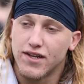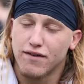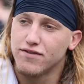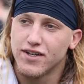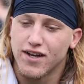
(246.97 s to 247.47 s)

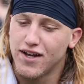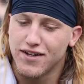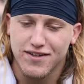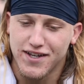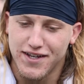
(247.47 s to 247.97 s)
Definitely.
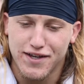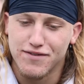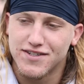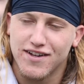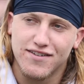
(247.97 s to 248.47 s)
Uh, he
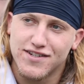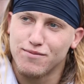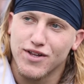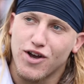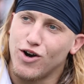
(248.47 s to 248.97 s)
even said
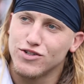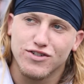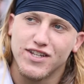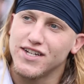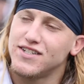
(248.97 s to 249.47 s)
some of the
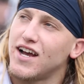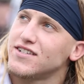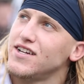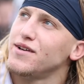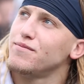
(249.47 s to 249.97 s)
calls are the
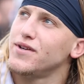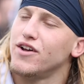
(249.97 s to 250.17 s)
exact same.